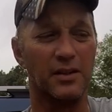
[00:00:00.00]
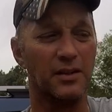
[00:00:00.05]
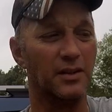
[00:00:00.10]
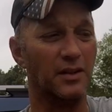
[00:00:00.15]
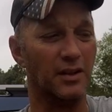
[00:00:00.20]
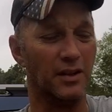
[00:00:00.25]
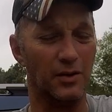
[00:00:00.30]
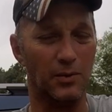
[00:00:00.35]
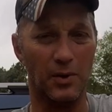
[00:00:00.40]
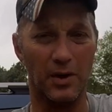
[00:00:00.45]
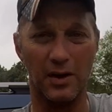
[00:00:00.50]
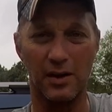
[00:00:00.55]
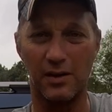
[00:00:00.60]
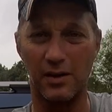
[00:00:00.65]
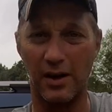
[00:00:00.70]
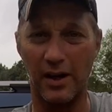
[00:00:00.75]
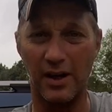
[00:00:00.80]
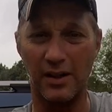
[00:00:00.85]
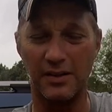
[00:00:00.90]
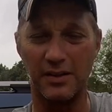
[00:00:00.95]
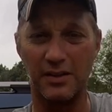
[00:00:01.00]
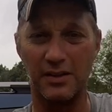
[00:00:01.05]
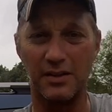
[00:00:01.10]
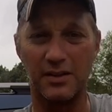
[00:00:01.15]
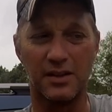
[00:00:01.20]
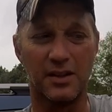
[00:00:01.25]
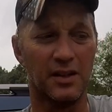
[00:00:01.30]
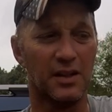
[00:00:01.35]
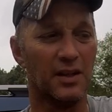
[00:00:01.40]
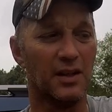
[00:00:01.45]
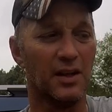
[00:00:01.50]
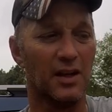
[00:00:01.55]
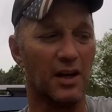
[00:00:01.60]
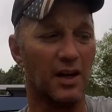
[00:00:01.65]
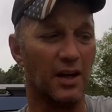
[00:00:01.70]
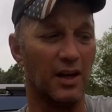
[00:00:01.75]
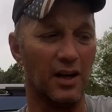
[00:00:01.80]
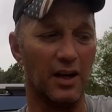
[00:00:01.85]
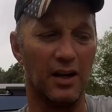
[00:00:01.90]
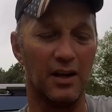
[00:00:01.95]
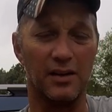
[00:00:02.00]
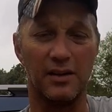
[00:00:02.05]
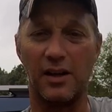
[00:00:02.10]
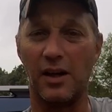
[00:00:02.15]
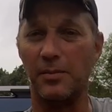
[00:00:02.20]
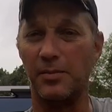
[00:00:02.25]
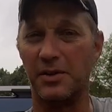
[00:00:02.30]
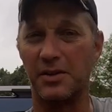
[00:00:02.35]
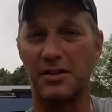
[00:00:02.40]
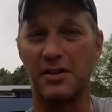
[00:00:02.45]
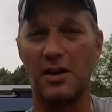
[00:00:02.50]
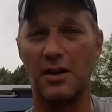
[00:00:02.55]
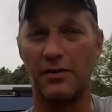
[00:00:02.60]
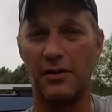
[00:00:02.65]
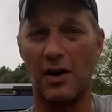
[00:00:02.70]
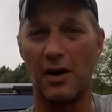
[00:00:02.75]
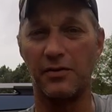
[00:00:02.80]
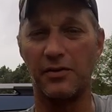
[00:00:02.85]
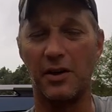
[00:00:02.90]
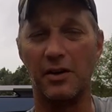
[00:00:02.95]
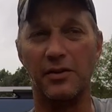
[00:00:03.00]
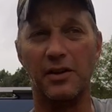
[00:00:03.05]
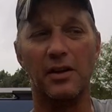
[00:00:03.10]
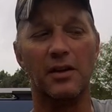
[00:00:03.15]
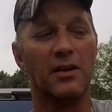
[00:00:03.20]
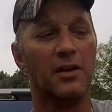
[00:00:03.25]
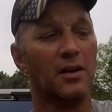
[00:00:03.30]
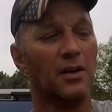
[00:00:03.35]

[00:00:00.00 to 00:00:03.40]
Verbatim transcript: you need to wear glasses, and keep this stuff off of you.